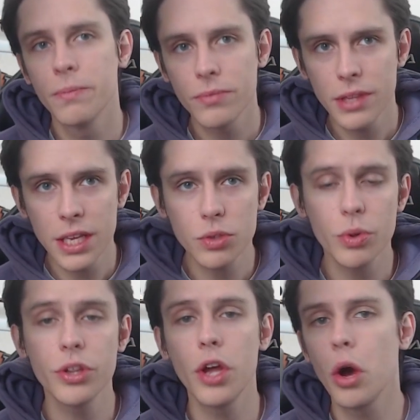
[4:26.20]
This
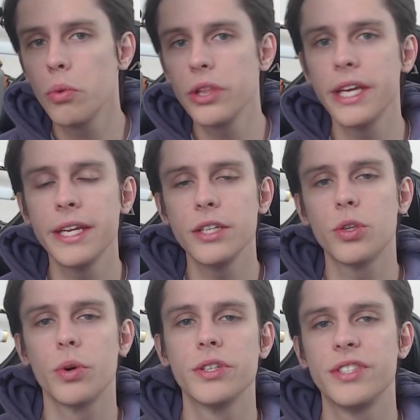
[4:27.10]
one though, leaning
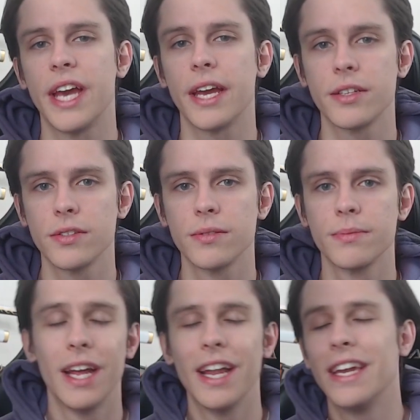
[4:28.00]
towards tanks.
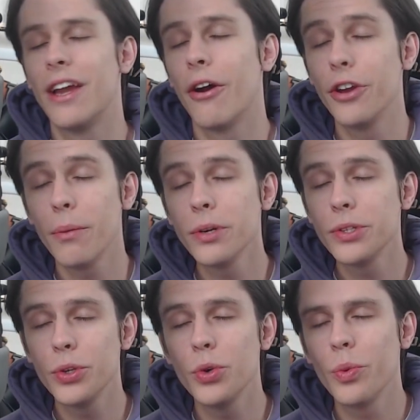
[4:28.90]
Now at number
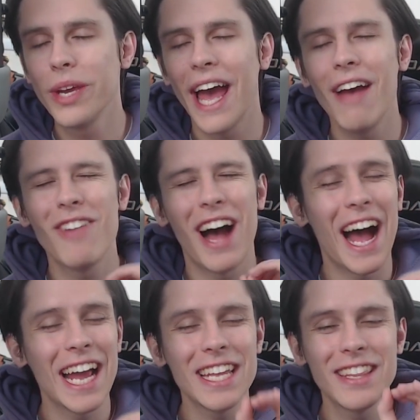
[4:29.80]
2, we have,
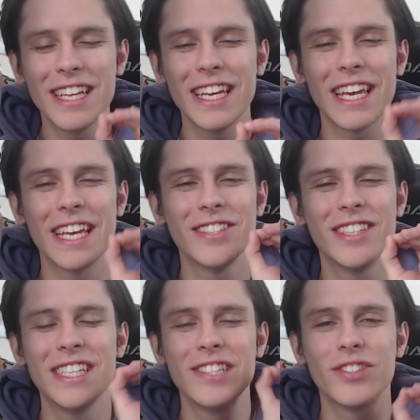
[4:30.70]
I think, is
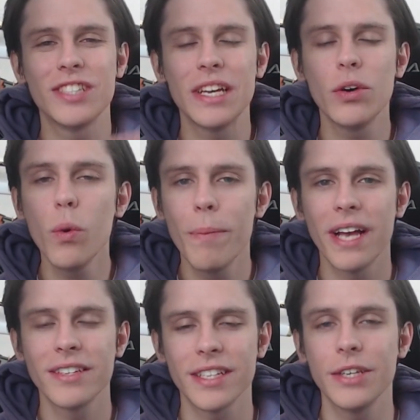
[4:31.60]
the single
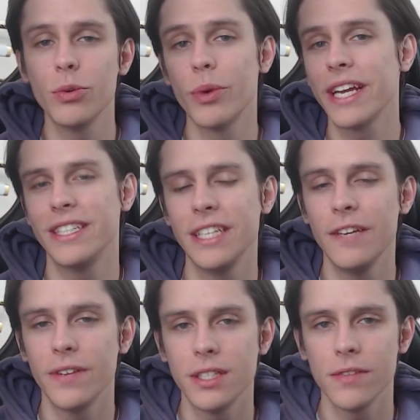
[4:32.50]
best E-rank
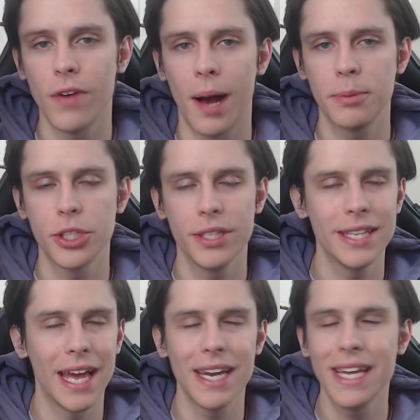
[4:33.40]
defensive option
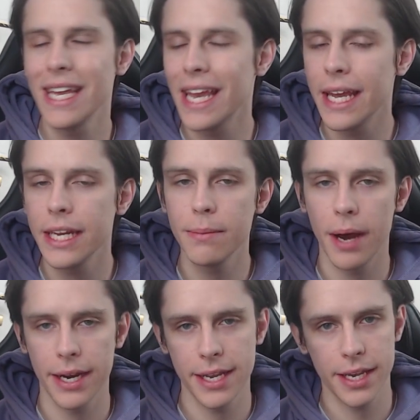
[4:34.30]
that
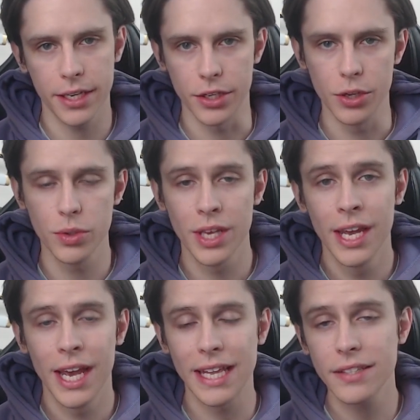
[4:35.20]
anybody can use,
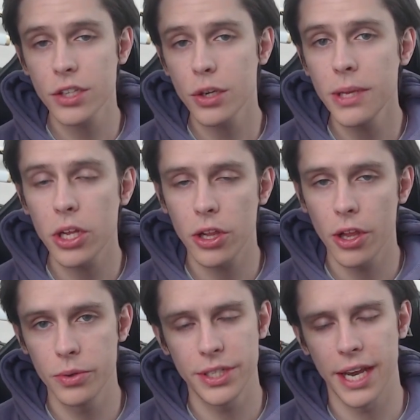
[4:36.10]
and that's going to be
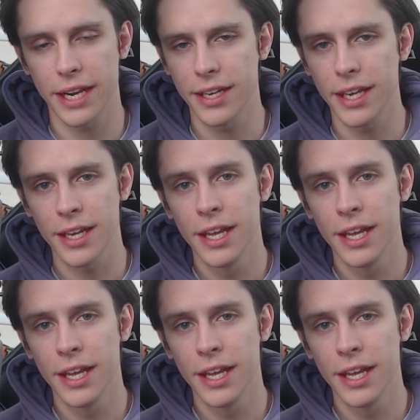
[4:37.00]
Clone Technique.